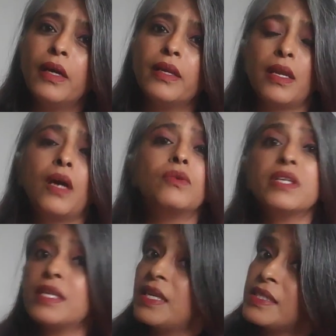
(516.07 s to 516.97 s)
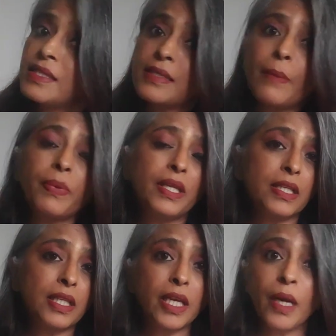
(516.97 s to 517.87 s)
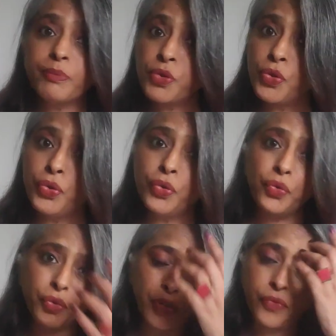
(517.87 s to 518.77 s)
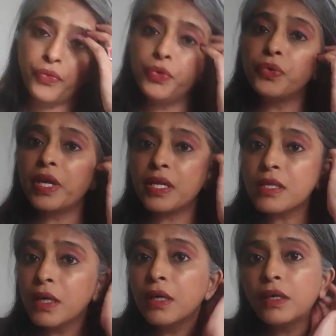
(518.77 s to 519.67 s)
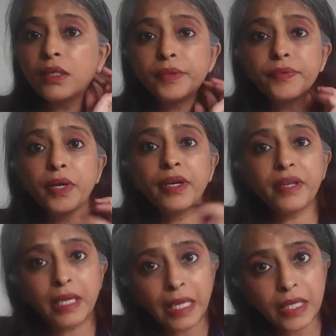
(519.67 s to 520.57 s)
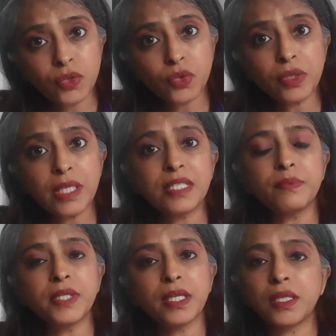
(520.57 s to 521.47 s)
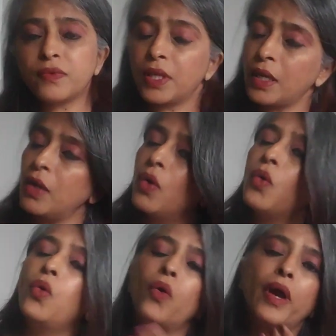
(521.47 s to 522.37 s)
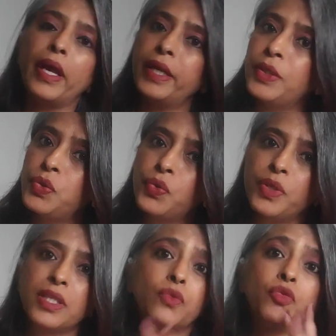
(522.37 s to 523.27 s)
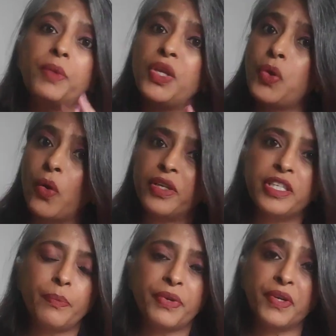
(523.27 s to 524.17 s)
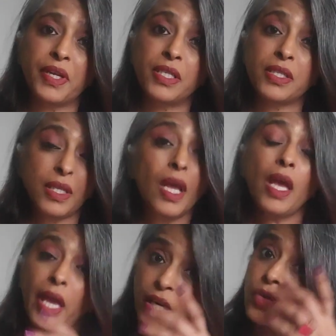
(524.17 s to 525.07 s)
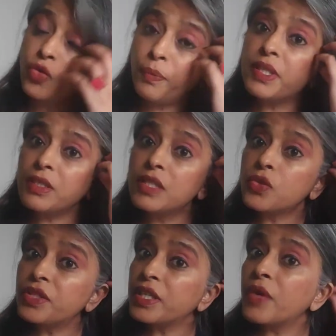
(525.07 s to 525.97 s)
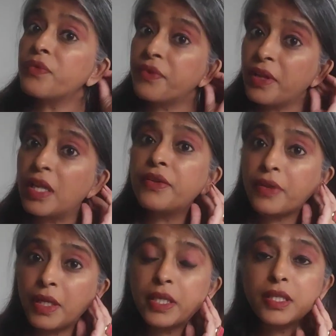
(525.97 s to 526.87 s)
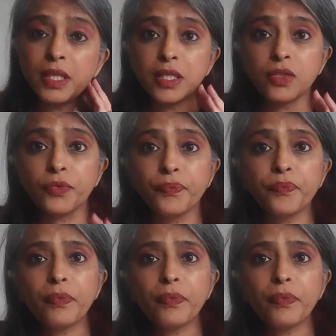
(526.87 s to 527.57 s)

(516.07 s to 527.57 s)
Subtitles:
Now it's completely up to you. If you can relate to the subjective thing, go ahead and do it. It could be your interpretation, and it could turn out really, really creative.